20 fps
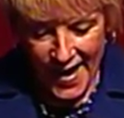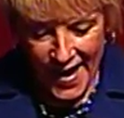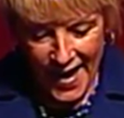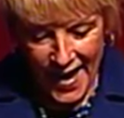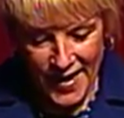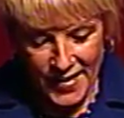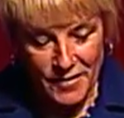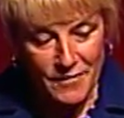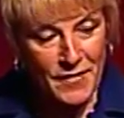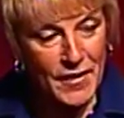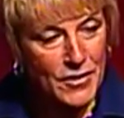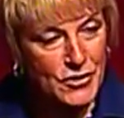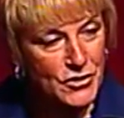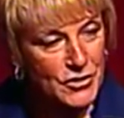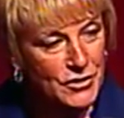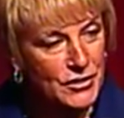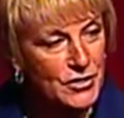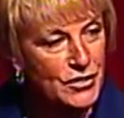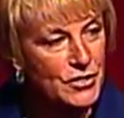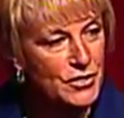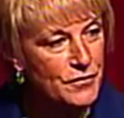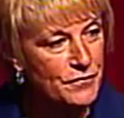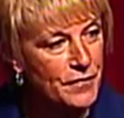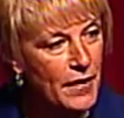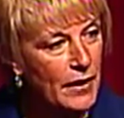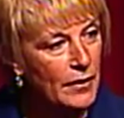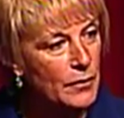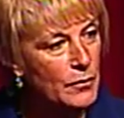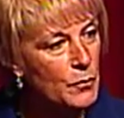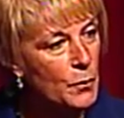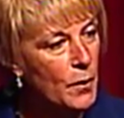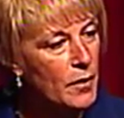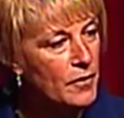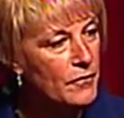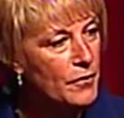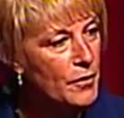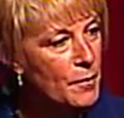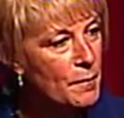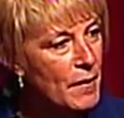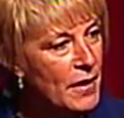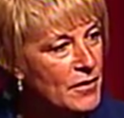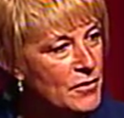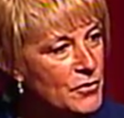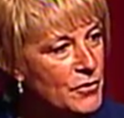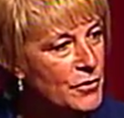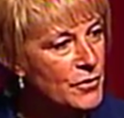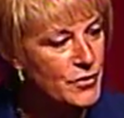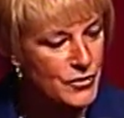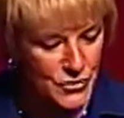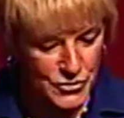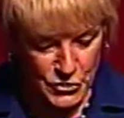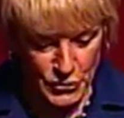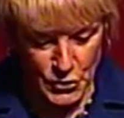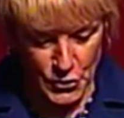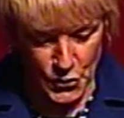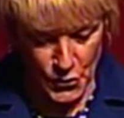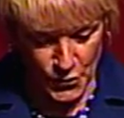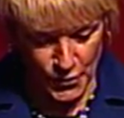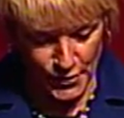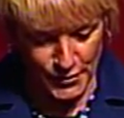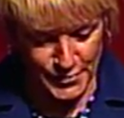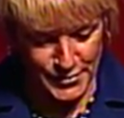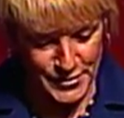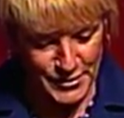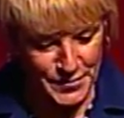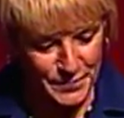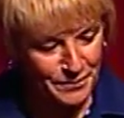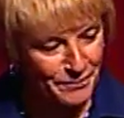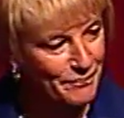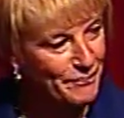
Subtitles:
and eventually she followed one of her mentors to Coors.